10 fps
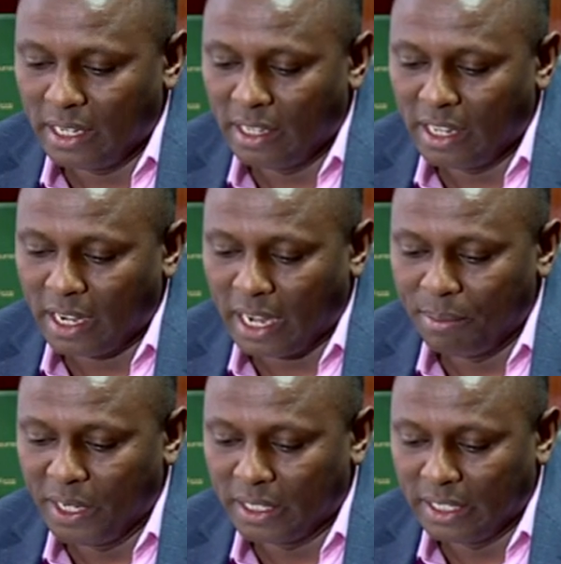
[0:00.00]
in their
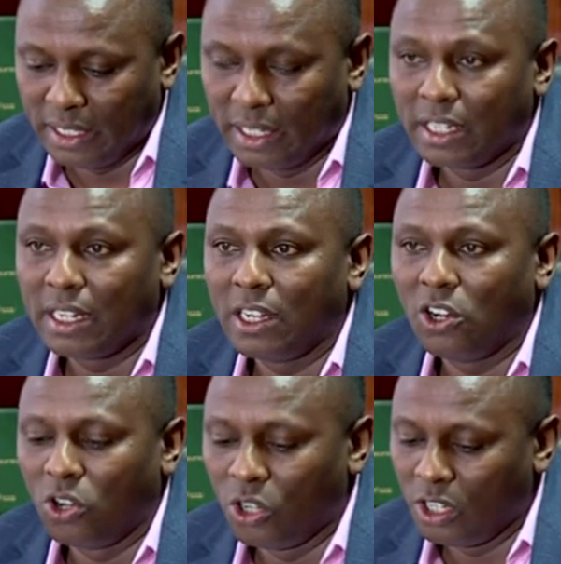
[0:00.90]
Cabinet sitting
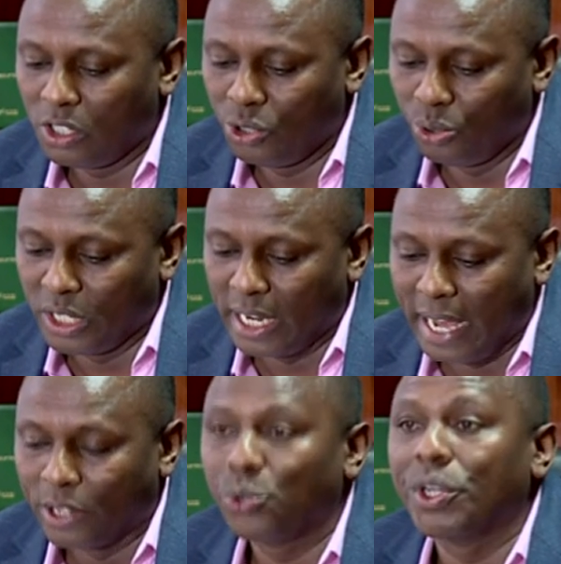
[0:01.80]
on Tuesday
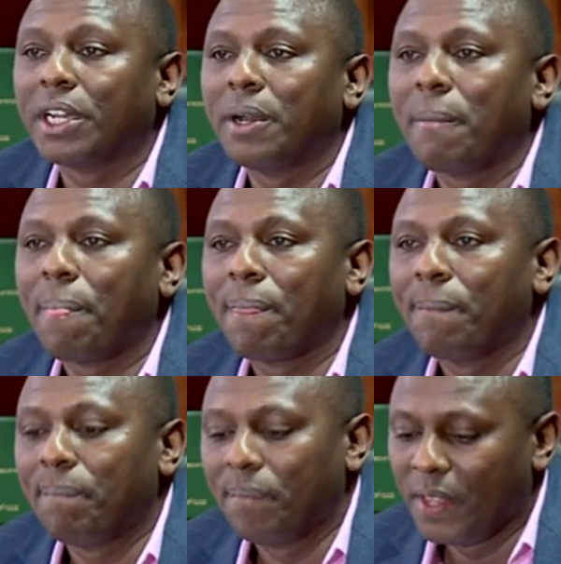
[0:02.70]
last week.
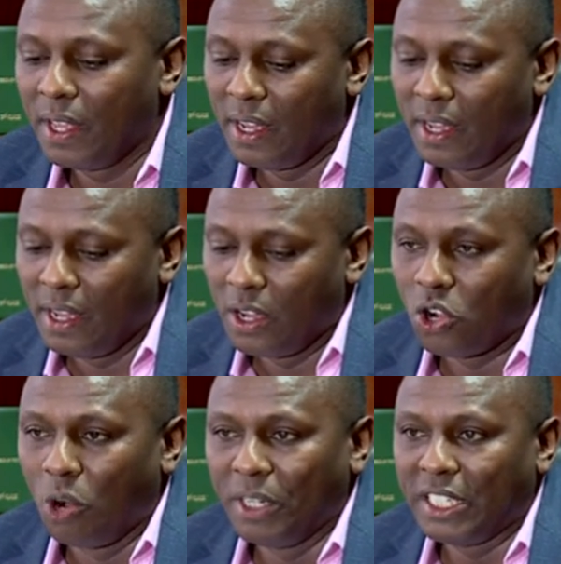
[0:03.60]

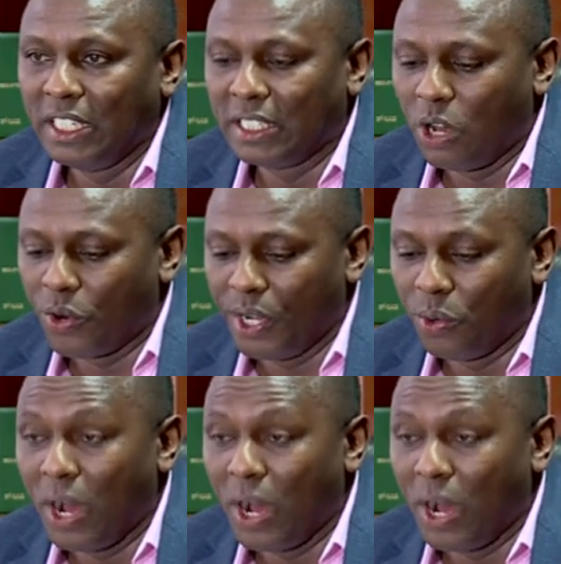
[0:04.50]
Committees are already